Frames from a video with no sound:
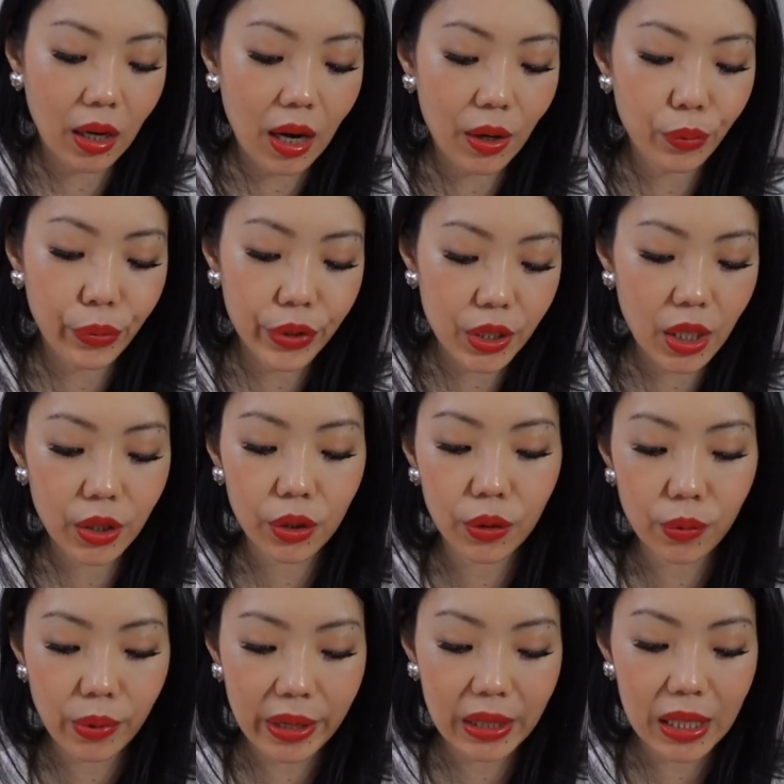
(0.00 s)
I wish I could
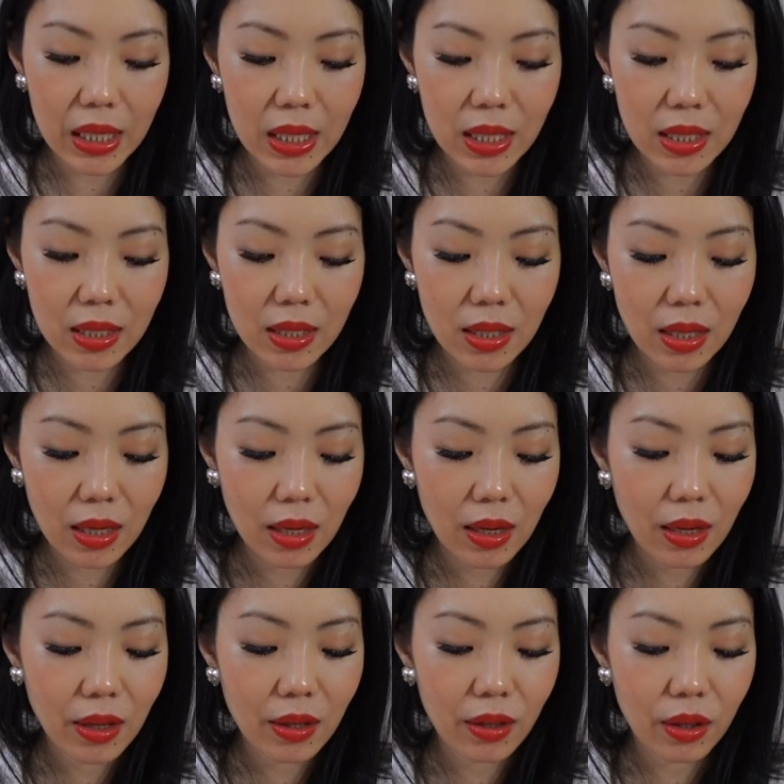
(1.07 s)
wear these.
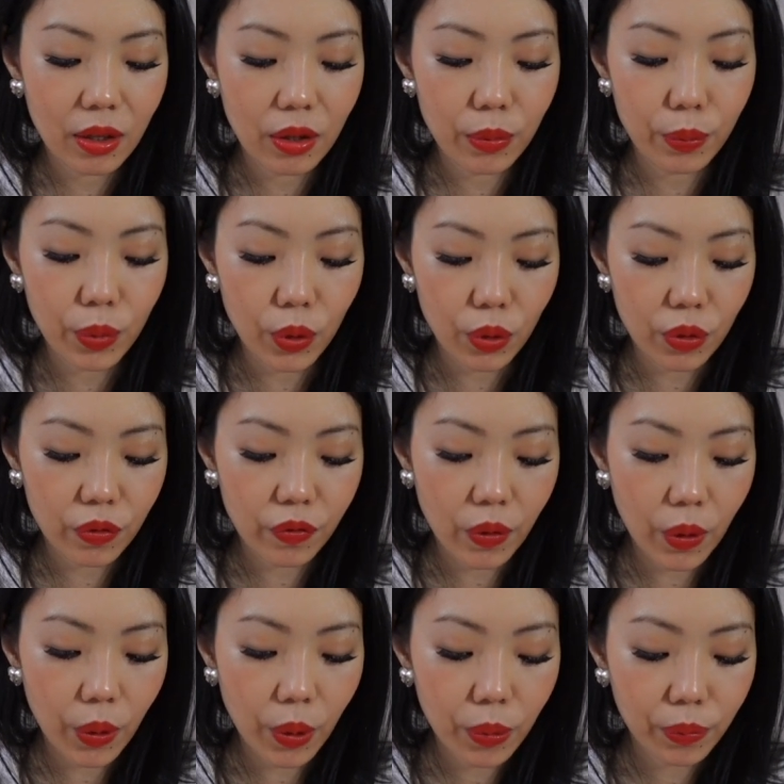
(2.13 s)
They're
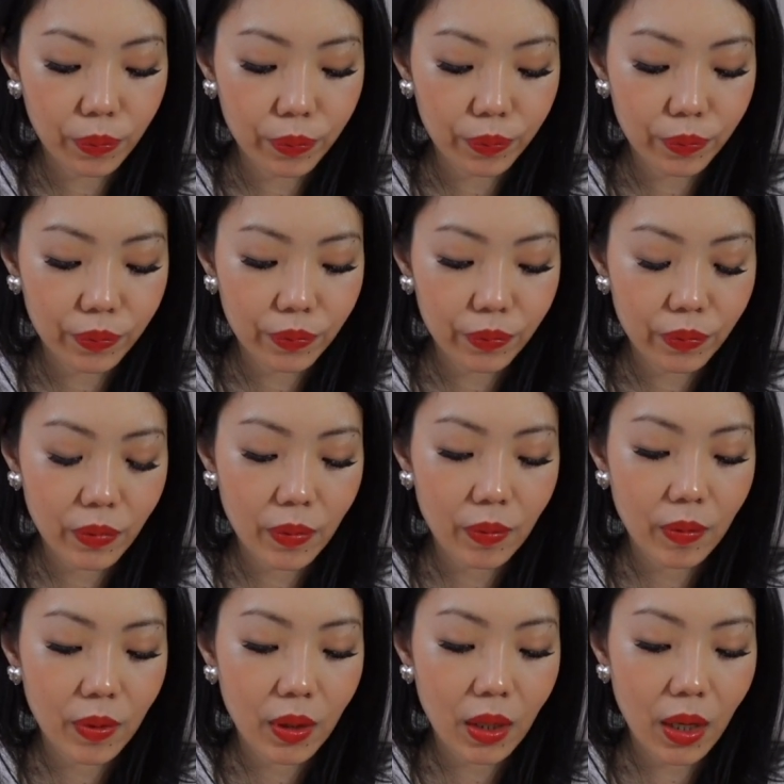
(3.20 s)
beautiful.
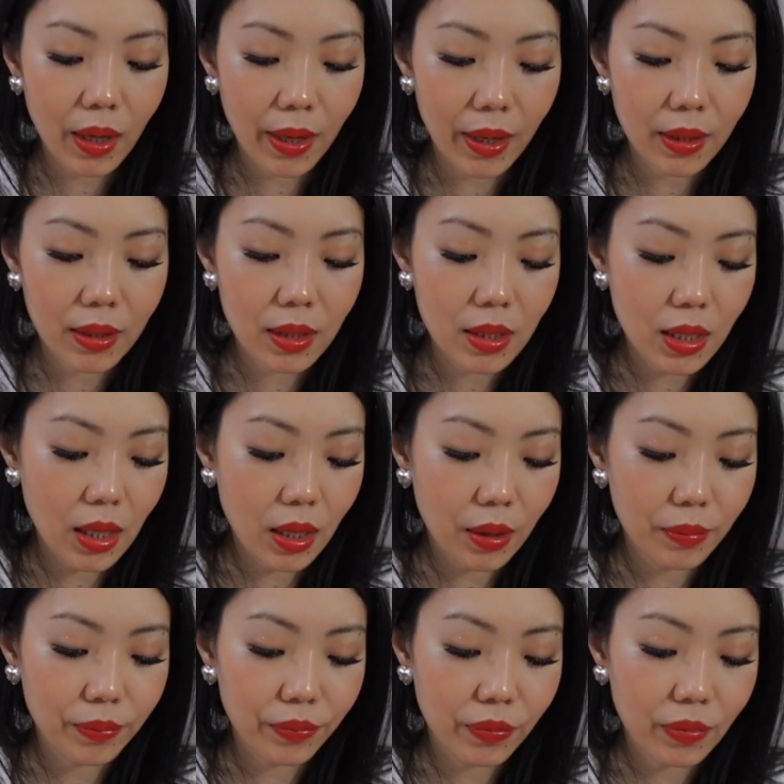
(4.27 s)
And,
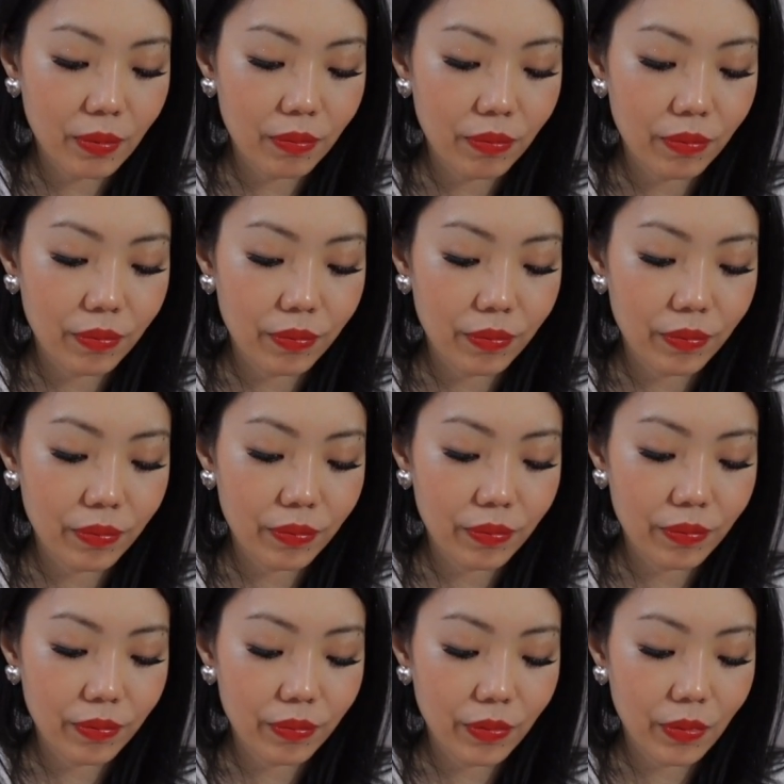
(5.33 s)
um,
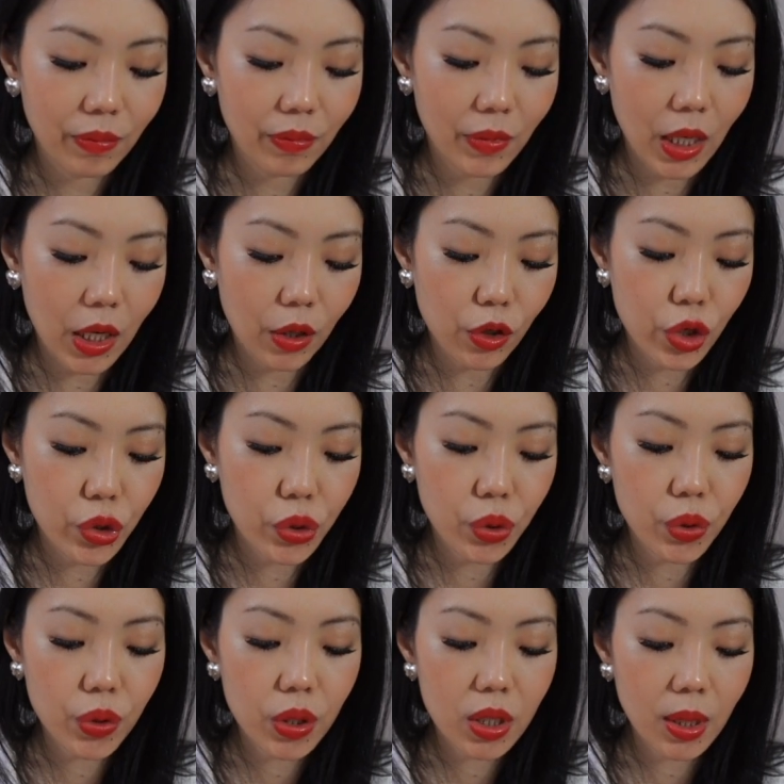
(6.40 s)
you know,
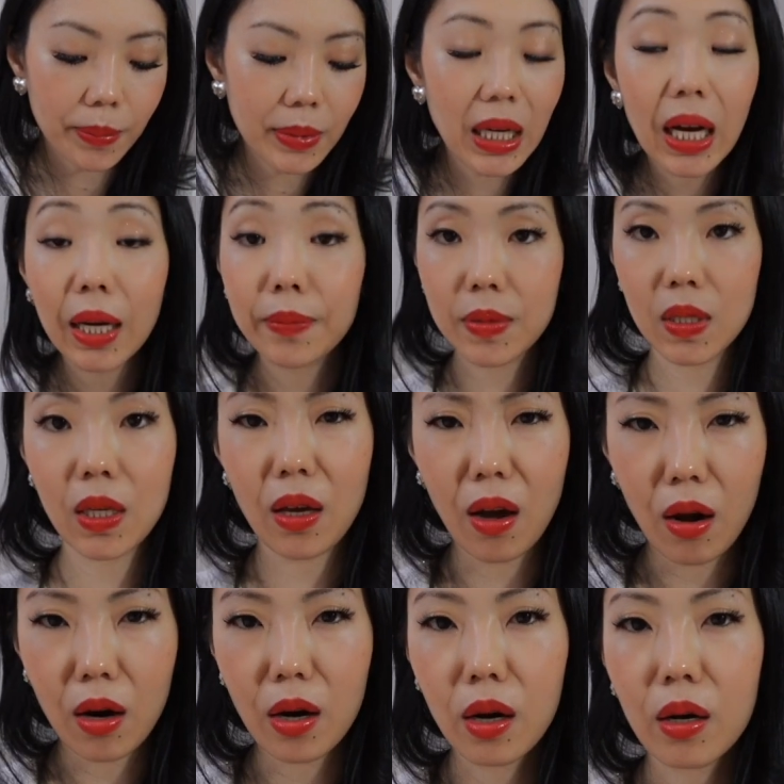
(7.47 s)
shoes, sometimes they
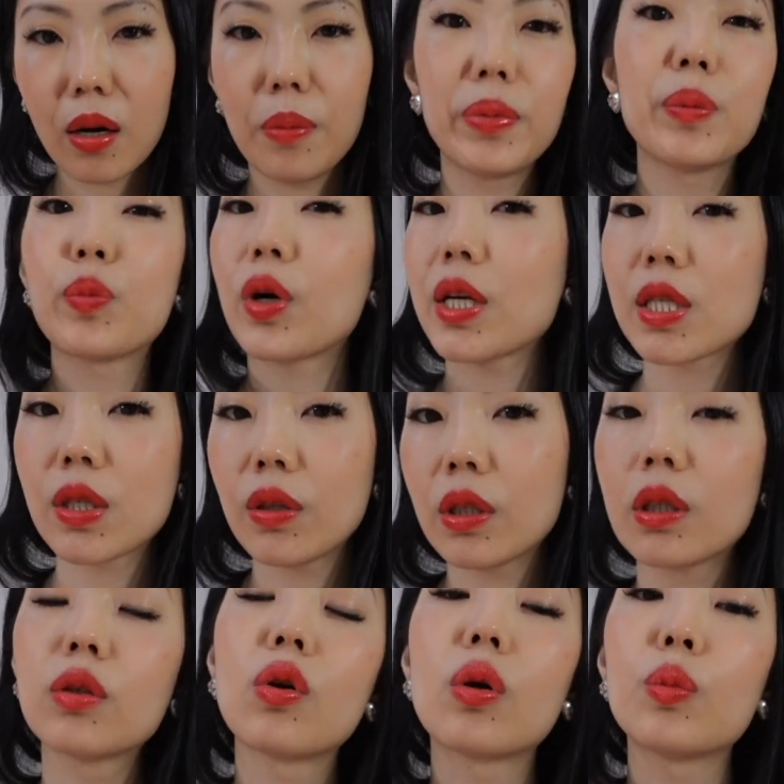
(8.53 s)
are a bit pricier
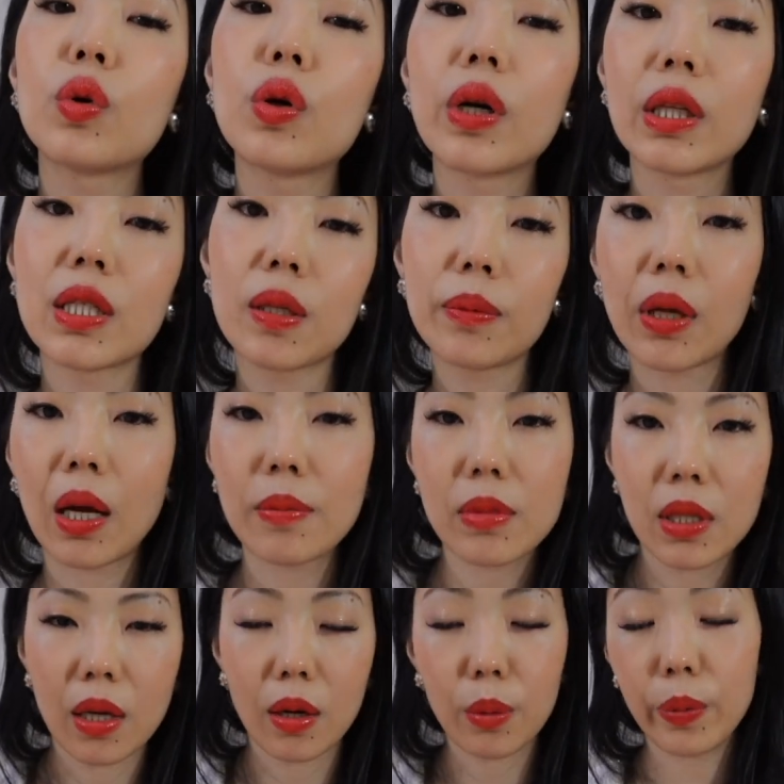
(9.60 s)
than normal and sometimes
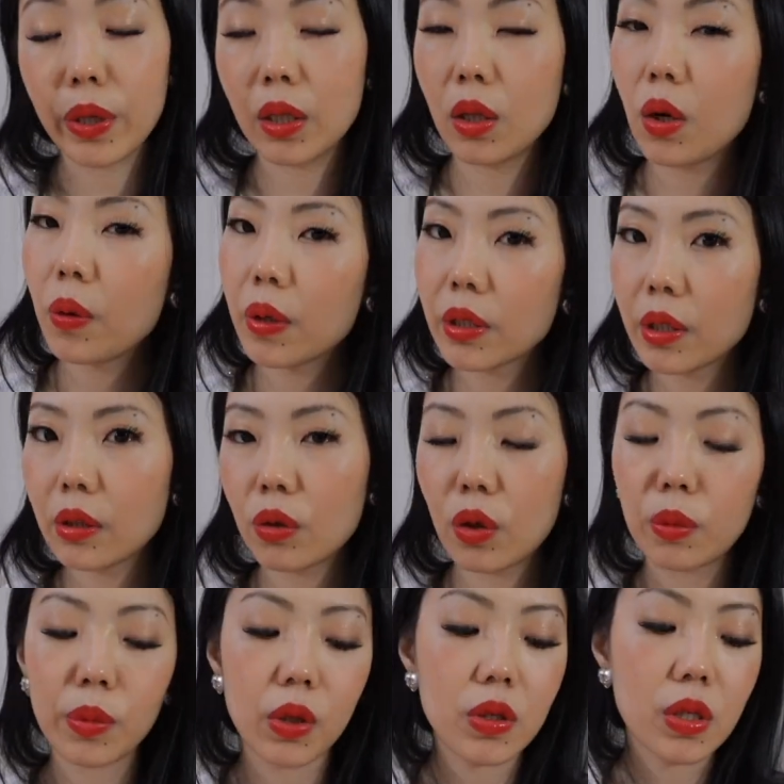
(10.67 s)
they are a bit lower than normal.